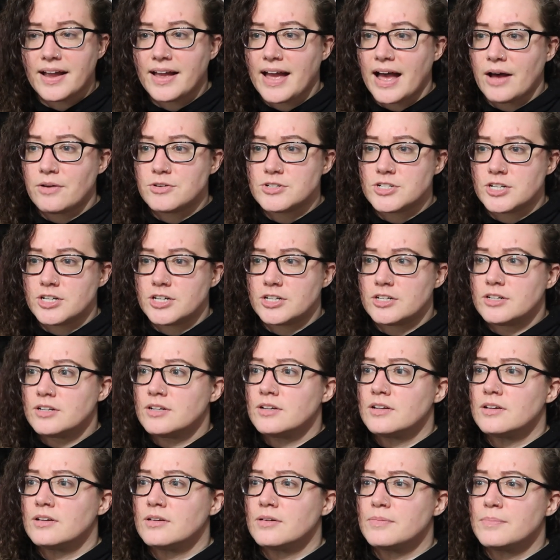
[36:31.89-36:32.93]
countered
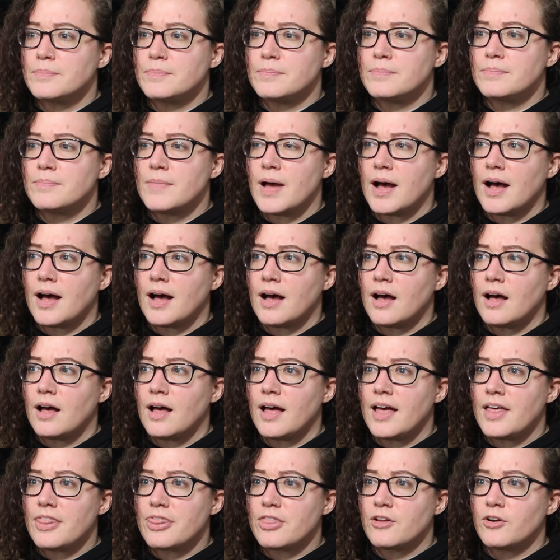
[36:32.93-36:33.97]

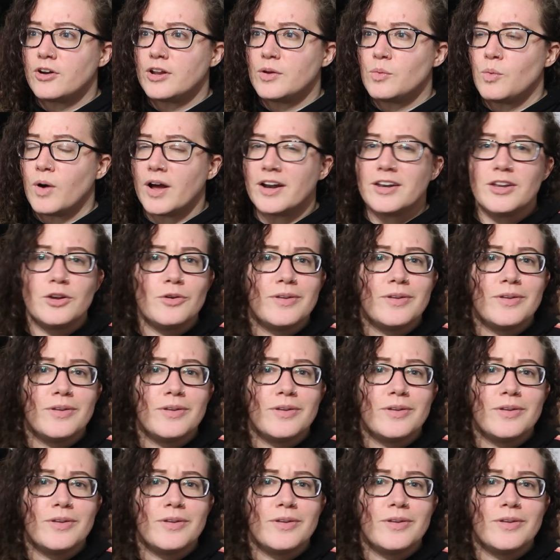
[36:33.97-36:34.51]
at 31.